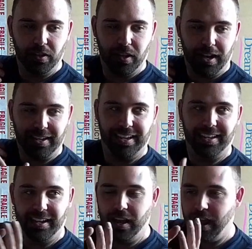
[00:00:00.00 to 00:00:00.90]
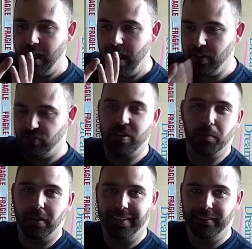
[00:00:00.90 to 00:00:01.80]
and get it and
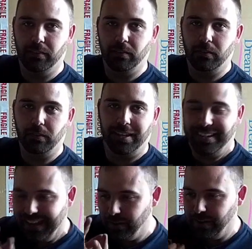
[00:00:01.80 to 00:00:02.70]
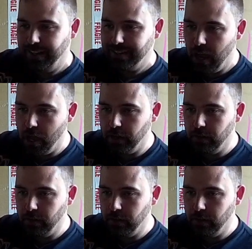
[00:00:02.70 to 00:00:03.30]
streamline it, get it down, get it done.